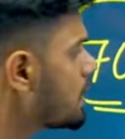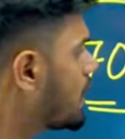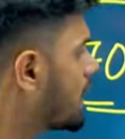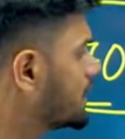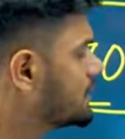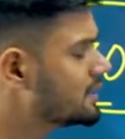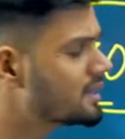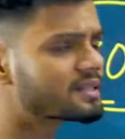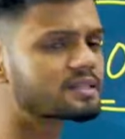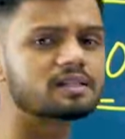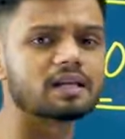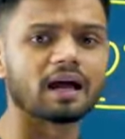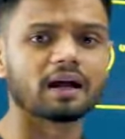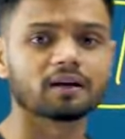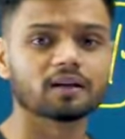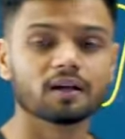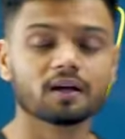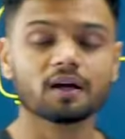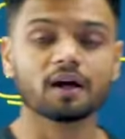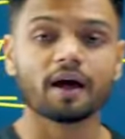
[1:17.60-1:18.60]

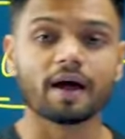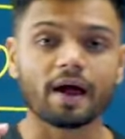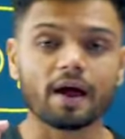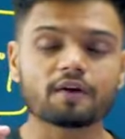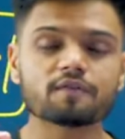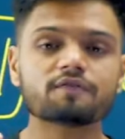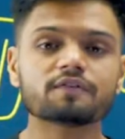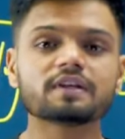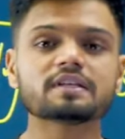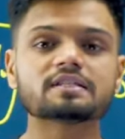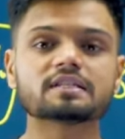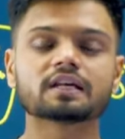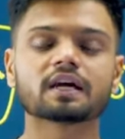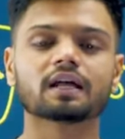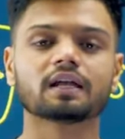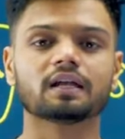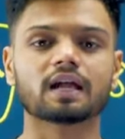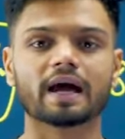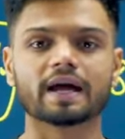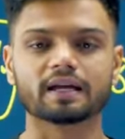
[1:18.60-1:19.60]
understand every
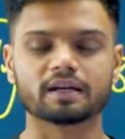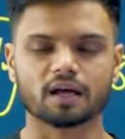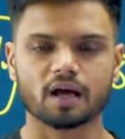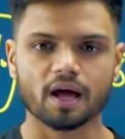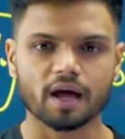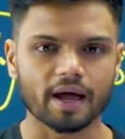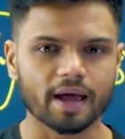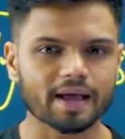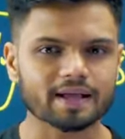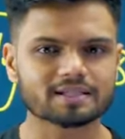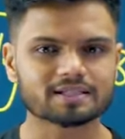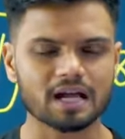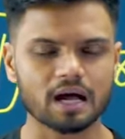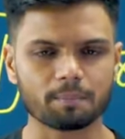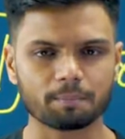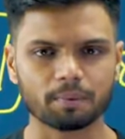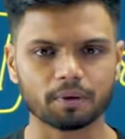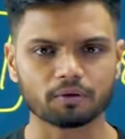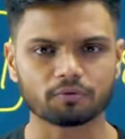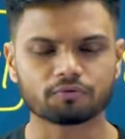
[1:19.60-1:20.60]
single line,
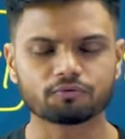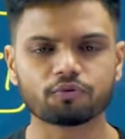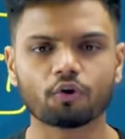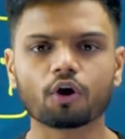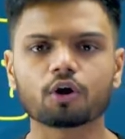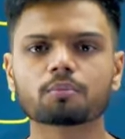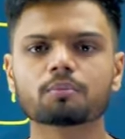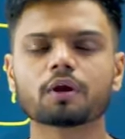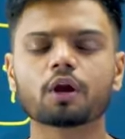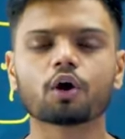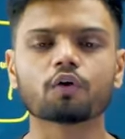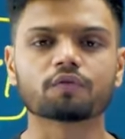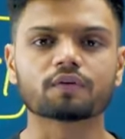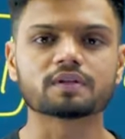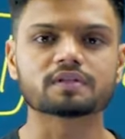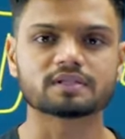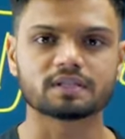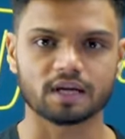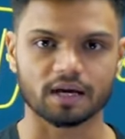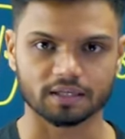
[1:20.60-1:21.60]
example, formula of
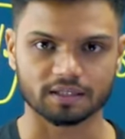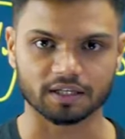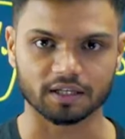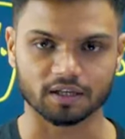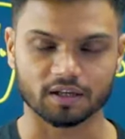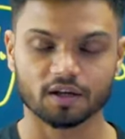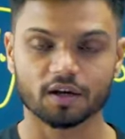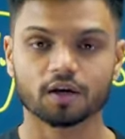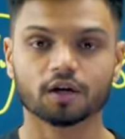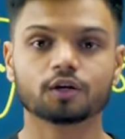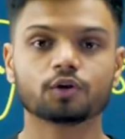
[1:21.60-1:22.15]
NCERT,